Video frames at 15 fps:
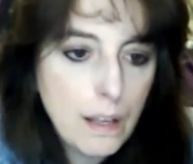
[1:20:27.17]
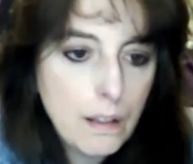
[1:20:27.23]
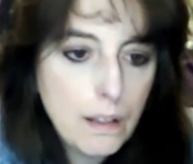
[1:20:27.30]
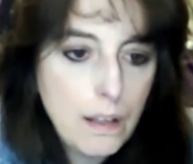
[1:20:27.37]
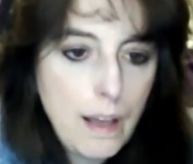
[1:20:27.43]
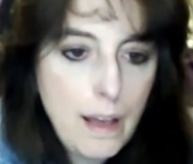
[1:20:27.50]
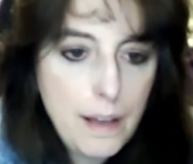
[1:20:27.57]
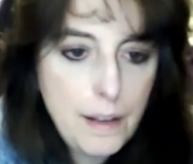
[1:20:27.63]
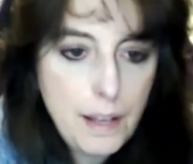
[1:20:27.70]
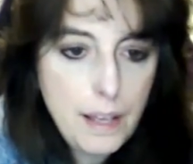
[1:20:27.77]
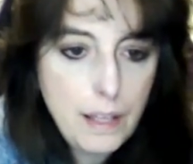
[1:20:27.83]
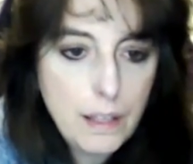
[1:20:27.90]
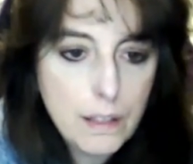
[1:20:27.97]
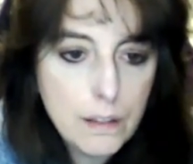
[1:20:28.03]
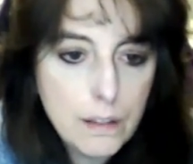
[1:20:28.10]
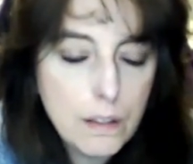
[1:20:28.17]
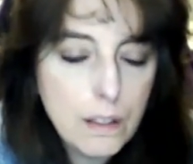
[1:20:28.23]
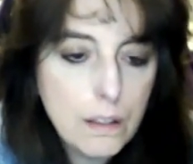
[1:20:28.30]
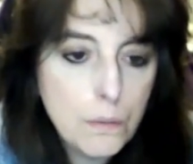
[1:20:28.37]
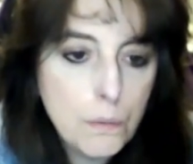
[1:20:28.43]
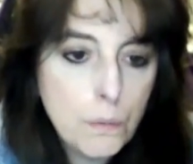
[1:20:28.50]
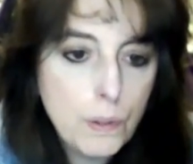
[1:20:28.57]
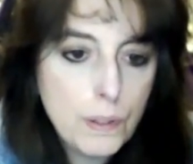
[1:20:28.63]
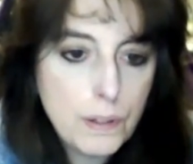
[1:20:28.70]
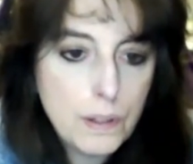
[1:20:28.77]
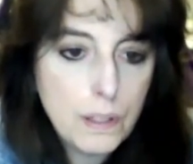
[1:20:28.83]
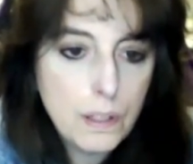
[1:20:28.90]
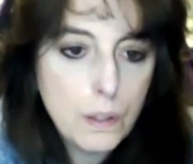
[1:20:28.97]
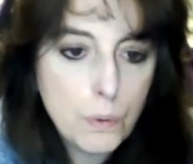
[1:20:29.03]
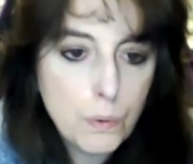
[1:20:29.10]
Headache with
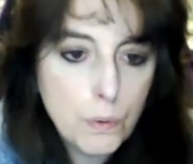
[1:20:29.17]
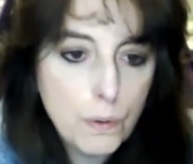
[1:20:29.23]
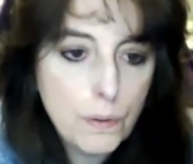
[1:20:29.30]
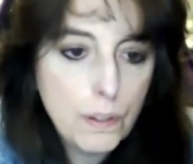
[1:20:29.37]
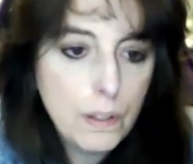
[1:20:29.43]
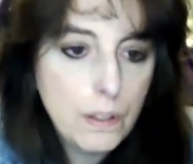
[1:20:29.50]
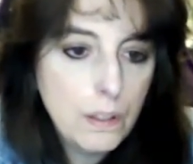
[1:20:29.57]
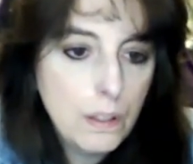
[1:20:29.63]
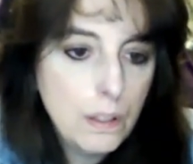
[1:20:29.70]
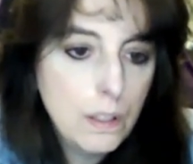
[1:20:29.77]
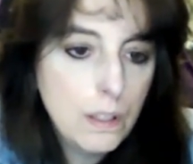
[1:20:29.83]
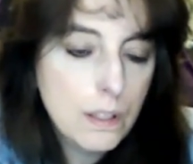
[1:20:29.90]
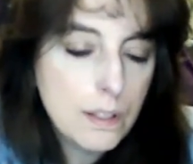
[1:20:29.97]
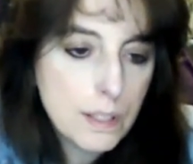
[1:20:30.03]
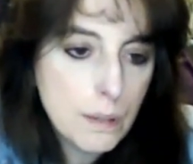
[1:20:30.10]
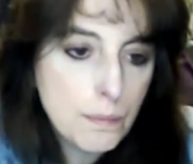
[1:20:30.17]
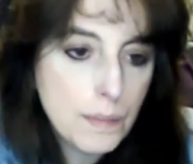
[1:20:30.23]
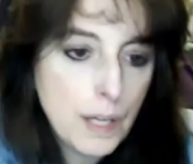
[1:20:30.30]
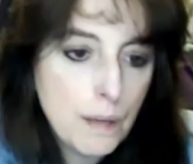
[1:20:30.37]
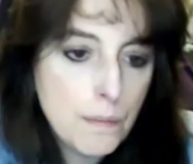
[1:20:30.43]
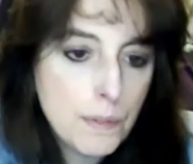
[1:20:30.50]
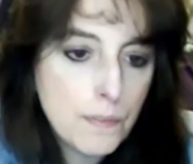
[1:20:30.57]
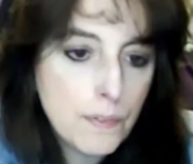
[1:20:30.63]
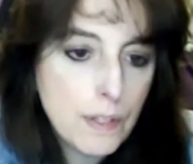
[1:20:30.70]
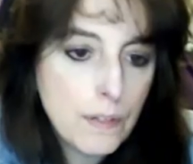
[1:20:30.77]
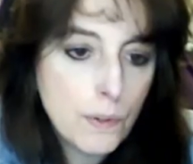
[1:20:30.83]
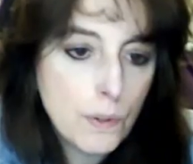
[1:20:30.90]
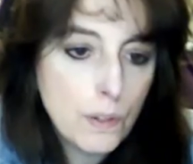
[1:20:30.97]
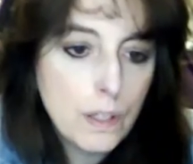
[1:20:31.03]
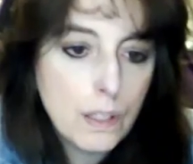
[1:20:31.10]
the corona, sometimes
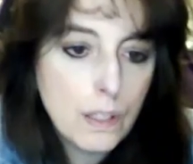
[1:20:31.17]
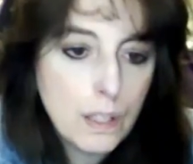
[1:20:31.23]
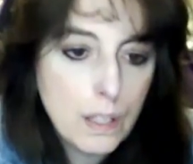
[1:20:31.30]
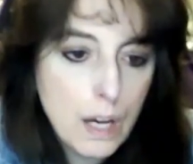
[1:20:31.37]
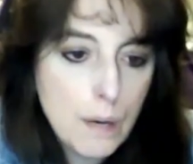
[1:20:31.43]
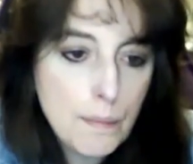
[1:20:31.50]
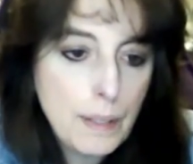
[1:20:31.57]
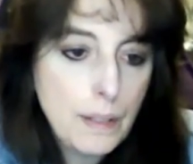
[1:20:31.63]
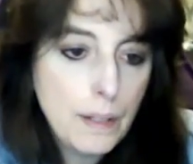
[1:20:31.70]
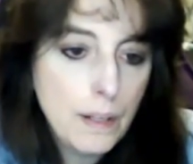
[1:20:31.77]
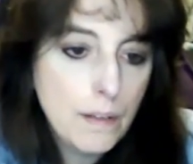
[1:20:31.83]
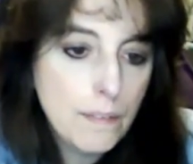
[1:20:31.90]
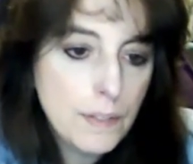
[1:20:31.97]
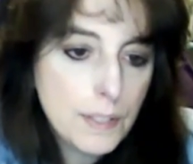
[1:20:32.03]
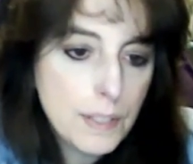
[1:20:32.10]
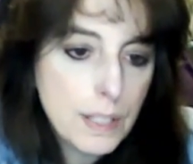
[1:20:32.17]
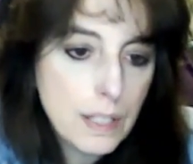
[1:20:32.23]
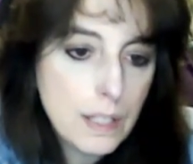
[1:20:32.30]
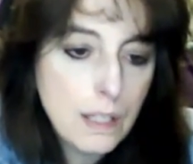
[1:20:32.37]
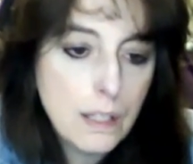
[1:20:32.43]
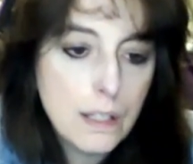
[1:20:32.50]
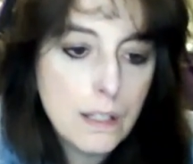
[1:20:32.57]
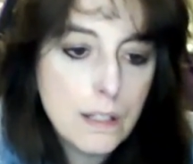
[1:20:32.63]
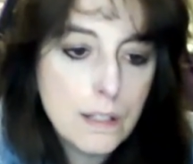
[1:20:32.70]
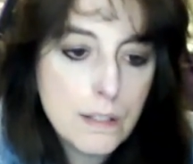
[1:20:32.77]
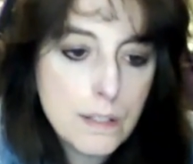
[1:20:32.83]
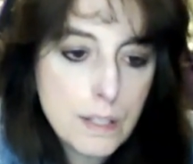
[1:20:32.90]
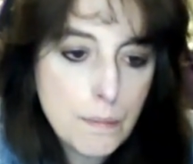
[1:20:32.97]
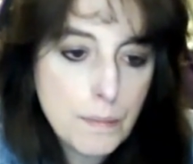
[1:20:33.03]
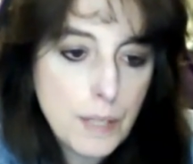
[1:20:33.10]
fever, common. Fatigue,
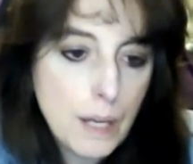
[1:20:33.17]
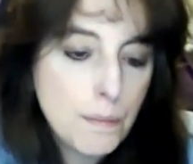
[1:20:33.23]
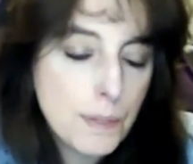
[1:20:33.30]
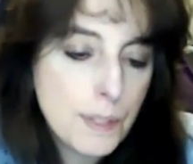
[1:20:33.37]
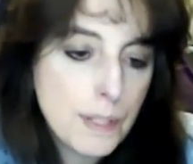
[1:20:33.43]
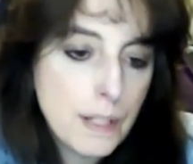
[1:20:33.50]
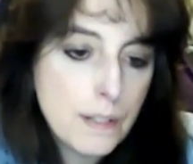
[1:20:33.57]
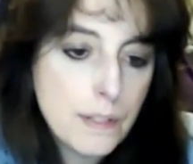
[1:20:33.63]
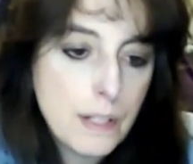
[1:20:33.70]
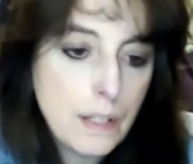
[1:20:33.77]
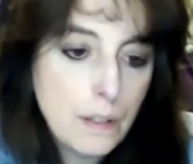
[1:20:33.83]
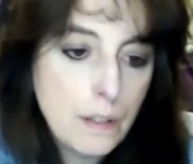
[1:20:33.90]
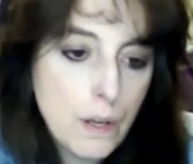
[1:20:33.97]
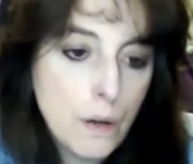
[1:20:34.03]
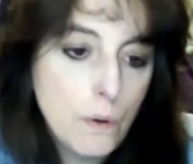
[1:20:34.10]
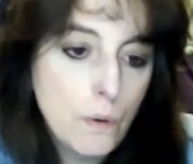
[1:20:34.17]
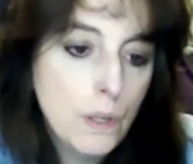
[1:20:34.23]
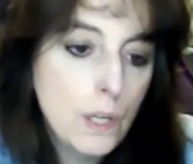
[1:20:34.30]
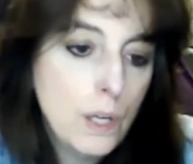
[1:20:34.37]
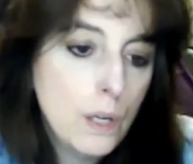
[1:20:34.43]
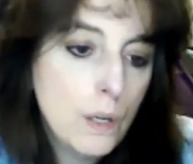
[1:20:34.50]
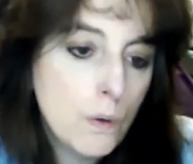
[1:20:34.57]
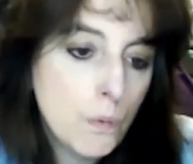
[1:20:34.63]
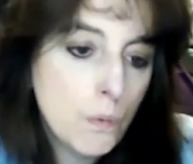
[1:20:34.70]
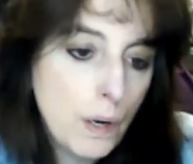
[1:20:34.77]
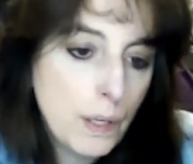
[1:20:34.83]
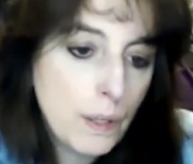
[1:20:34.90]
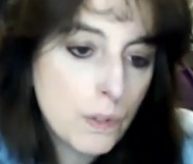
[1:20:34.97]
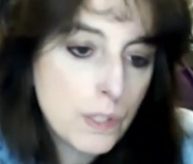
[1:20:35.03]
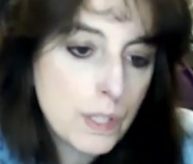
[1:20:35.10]
sometimes. Sneezing, no. Running
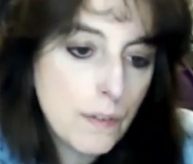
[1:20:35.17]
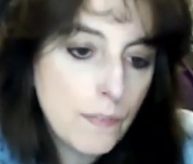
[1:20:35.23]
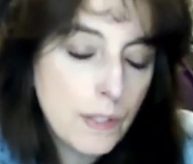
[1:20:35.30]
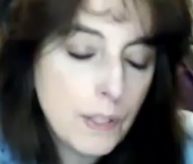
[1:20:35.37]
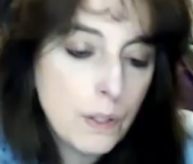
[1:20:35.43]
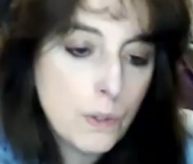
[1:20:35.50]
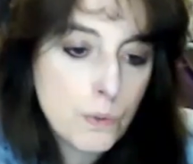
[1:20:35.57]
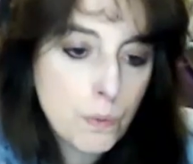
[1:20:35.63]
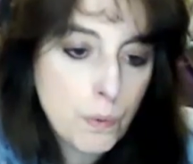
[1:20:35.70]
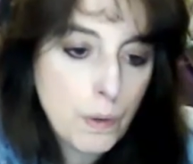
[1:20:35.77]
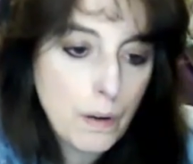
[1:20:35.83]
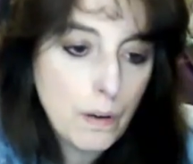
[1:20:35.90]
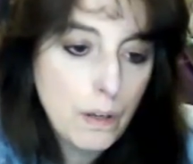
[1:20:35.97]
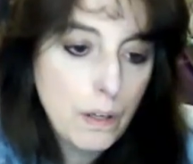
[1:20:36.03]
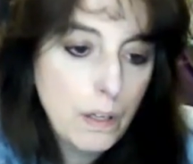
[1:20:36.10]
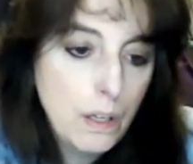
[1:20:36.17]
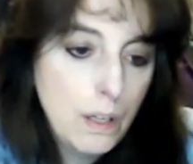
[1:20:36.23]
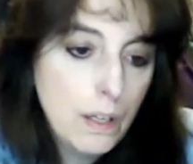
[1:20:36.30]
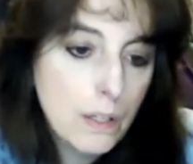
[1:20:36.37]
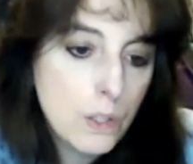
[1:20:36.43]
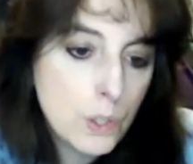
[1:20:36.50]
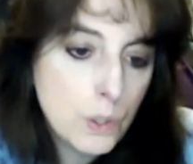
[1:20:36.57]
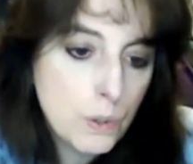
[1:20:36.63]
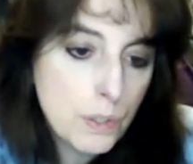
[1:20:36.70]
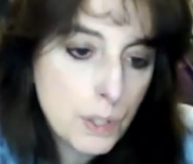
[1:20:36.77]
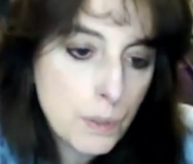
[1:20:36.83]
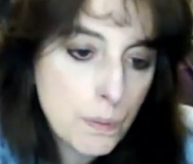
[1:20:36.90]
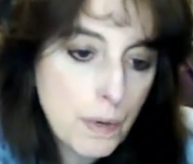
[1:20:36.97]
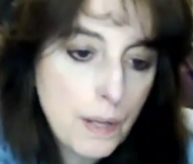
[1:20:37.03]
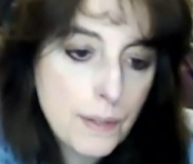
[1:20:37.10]
or stuffy nose, rare. Shortness of
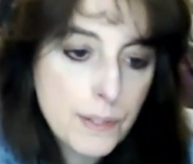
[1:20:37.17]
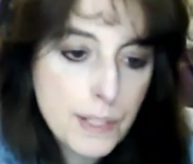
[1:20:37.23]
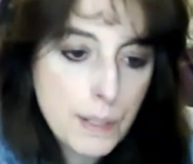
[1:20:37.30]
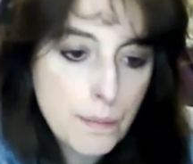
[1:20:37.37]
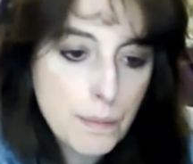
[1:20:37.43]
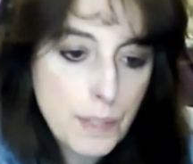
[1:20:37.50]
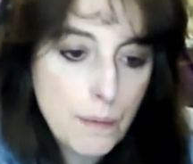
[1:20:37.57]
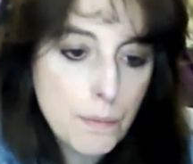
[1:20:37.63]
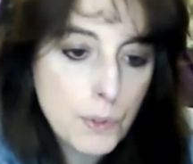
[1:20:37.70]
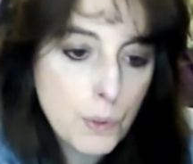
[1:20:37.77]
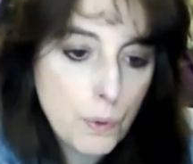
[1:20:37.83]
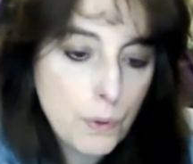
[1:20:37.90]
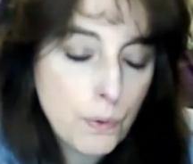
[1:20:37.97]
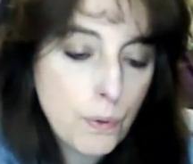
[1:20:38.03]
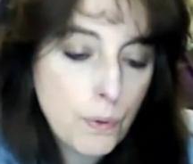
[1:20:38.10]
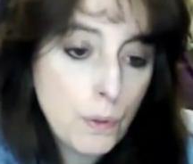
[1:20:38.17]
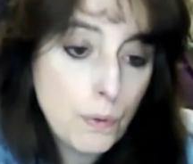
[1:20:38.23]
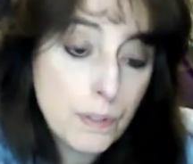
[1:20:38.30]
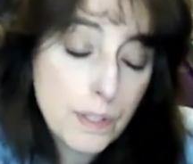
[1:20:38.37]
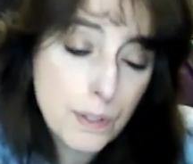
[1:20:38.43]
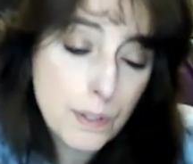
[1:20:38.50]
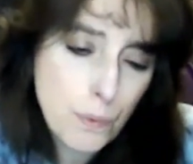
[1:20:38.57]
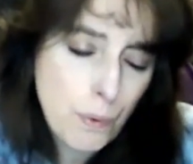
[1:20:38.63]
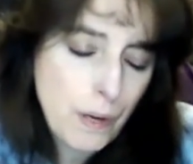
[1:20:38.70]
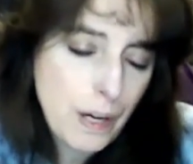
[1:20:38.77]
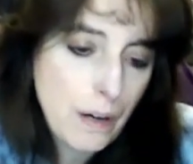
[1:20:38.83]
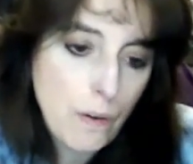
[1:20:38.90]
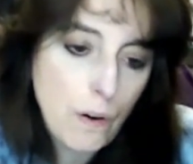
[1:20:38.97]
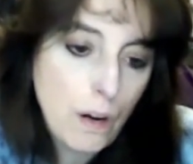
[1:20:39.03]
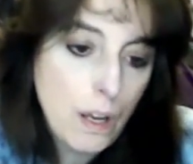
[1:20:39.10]
breath, sometimes. Sore throat, says
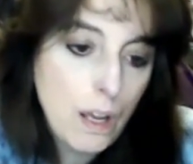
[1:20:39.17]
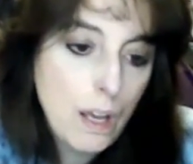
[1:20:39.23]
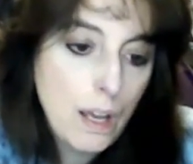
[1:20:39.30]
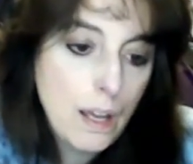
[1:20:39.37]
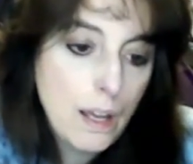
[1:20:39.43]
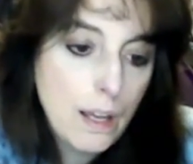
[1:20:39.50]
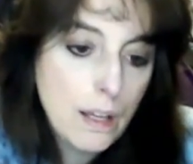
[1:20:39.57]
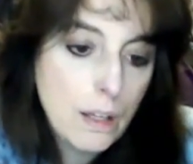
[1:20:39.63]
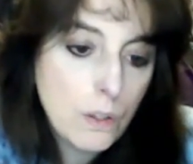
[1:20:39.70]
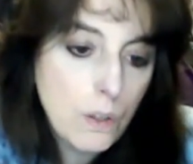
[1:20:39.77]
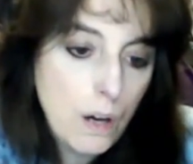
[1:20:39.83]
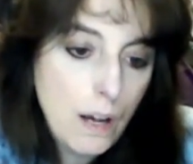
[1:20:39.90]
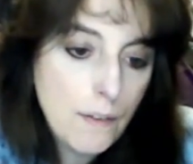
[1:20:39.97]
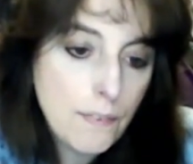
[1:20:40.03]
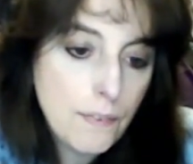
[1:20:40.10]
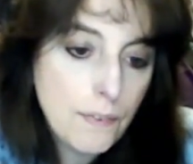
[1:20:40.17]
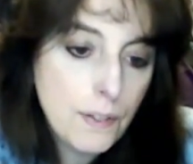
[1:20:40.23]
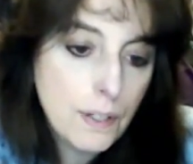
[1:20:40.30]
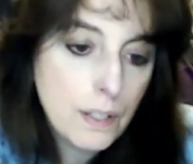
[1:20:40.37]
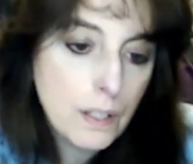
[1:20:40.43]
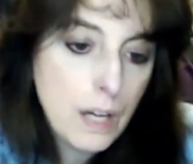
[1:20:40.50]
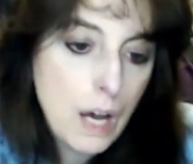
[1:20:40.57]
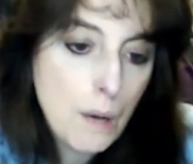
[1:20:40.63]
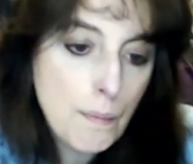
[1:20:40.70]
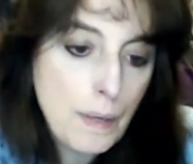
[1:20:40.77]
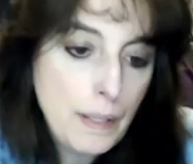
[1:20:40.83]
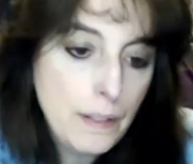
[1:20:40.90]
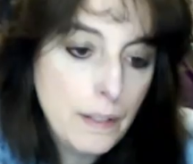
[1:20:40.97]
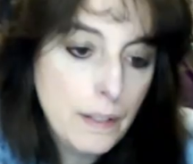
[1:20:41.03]
rare. Cough, common.